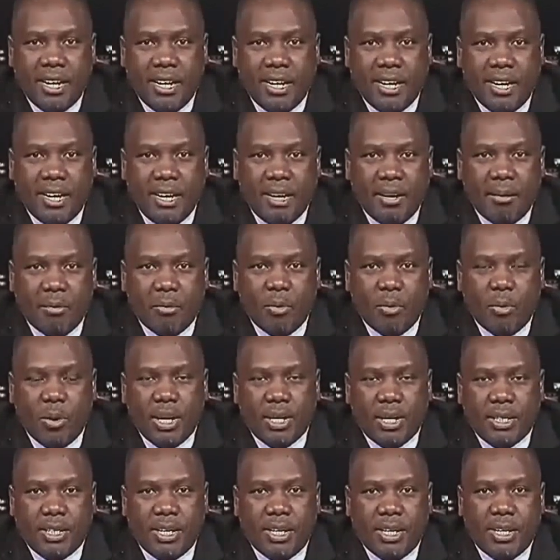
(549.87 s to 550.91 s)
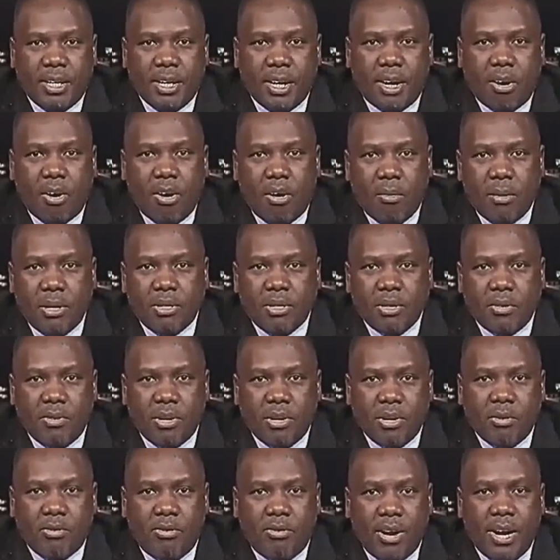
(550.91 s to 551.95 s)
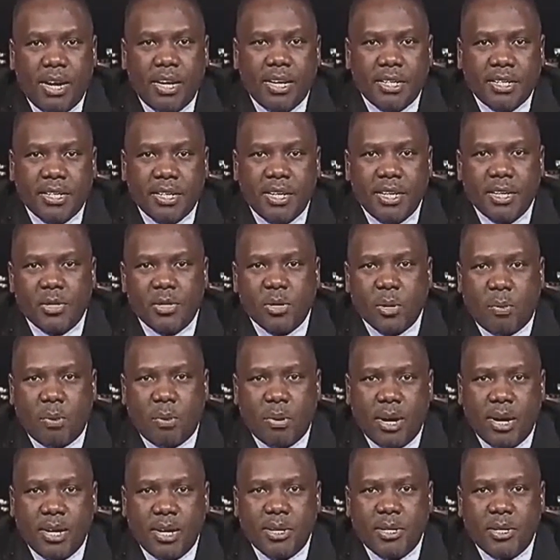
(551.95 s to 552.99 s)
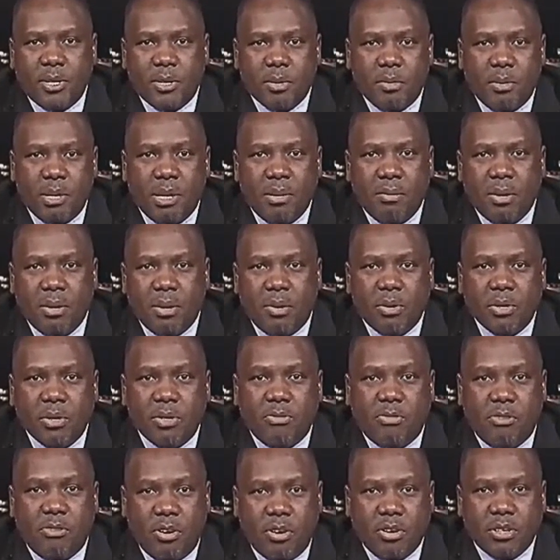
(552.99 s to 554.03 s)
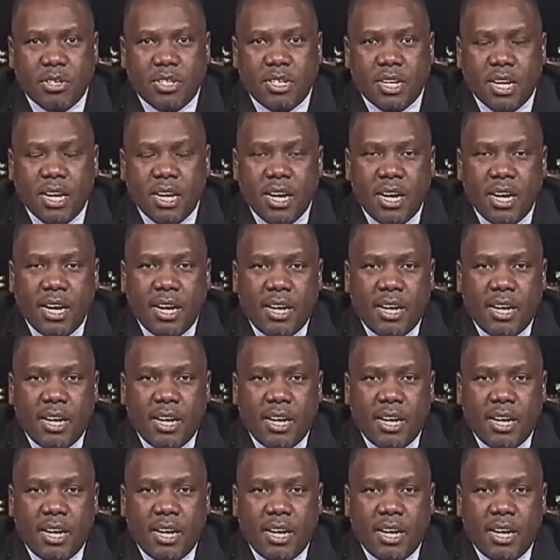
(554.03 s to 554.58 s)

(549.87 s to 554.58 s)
Uh, well, the, the comment of El Rufai isn't a surprise to me because first,